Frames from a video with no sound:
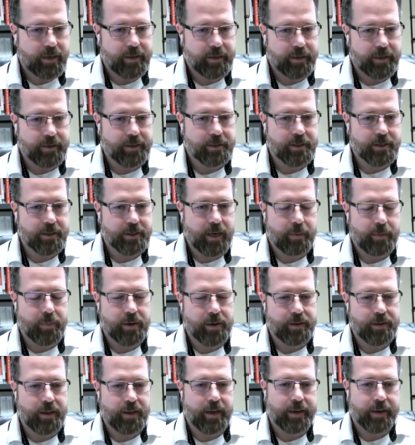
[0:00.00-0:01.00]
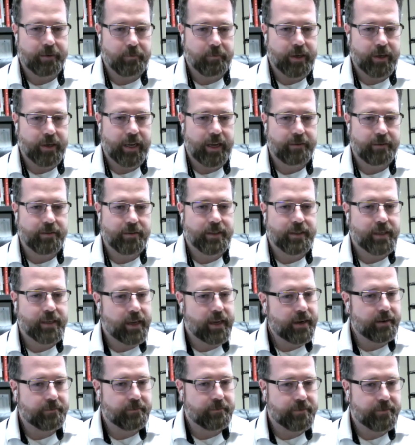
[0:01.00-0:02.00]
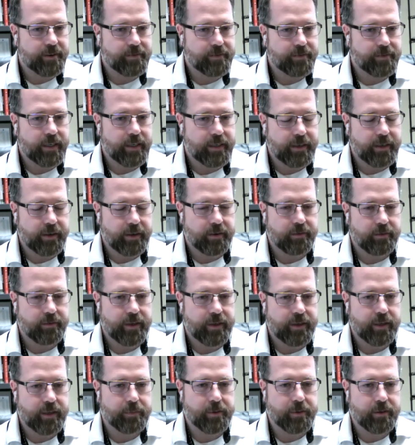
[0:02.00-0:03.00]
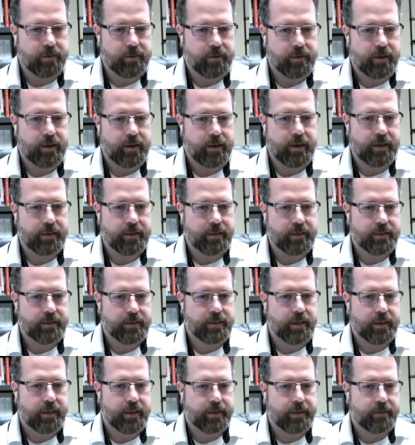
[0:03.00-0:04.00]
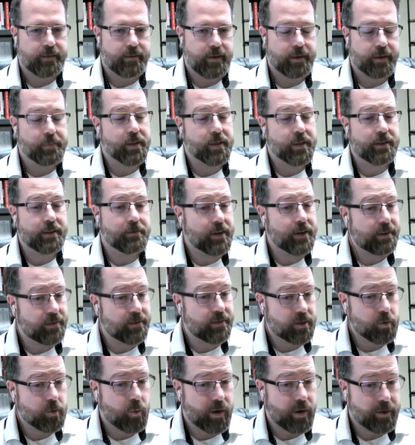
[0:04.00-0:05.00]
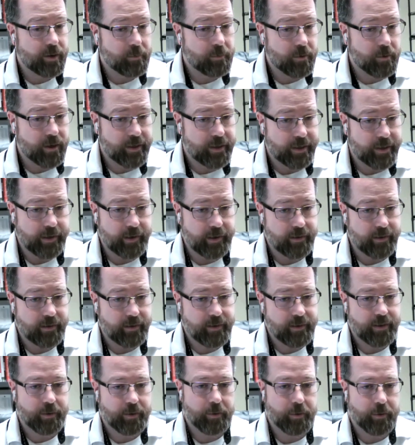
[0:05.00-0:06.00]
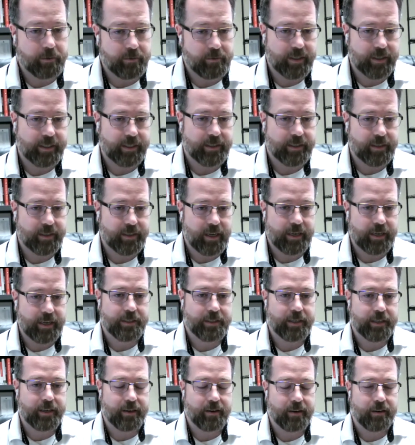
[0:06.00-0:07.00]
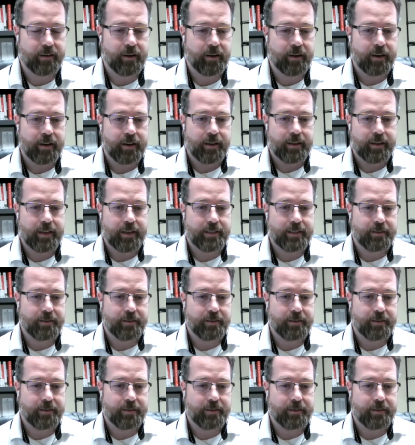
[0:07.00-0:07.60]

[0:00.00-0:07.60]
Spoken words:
you can shop online, and we have a 10 and 15-year available on the site. I believe we have a 21-year that we released last year. That's a